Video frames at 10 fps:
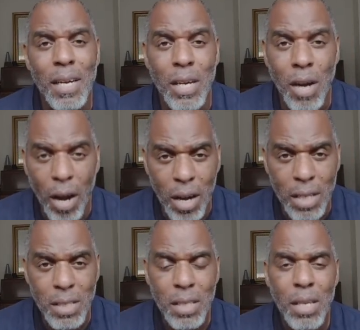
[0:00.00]

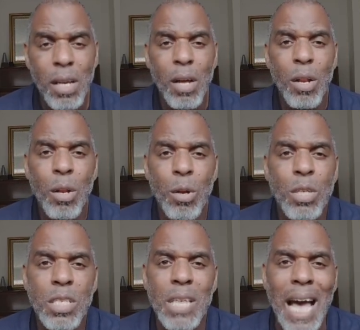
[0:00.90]
God
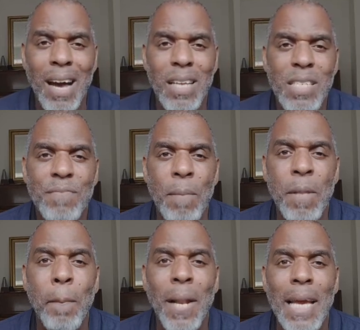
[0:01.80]
looks at us from
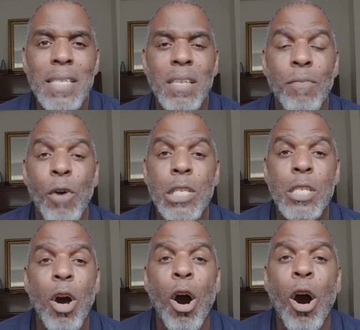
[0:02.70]
the place of
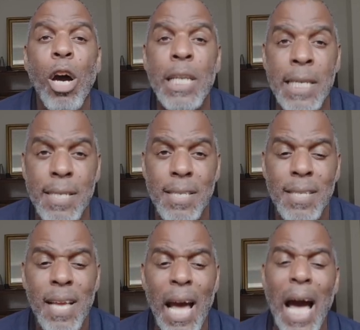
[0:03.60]
what's
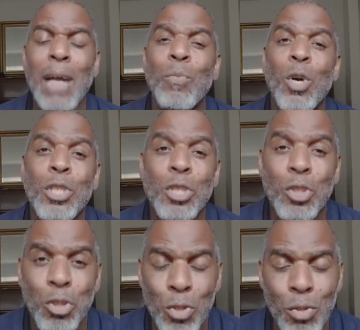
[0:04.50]
honest and what's
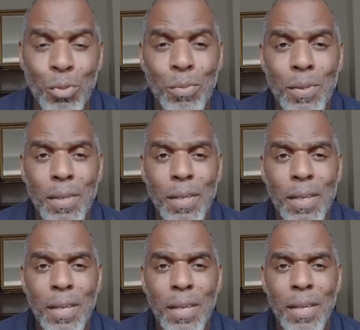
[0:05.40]
true.
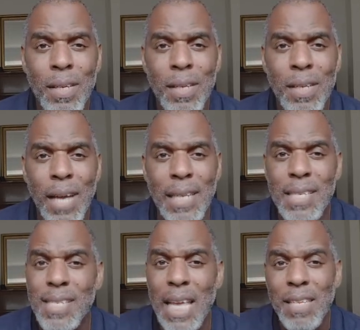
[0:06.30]
And
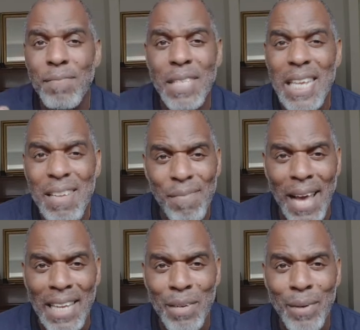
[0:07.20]
instead of
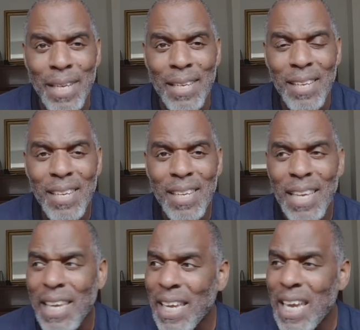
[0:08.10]
devaluing,
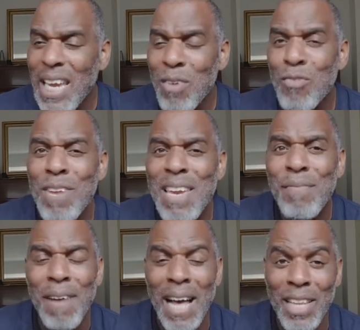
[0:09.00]
he
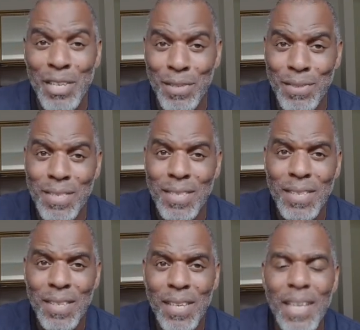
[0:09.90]
revalues.
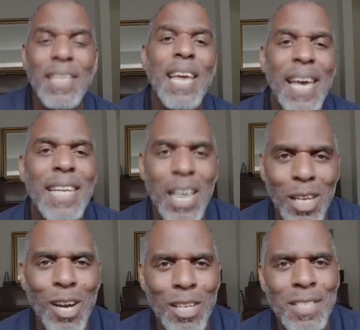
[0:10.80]
Yeah, they're
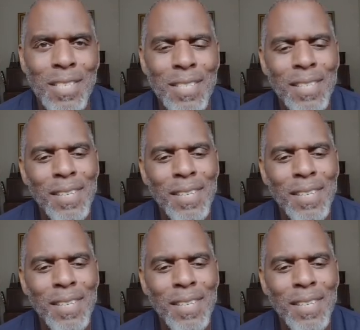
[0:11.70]
lost,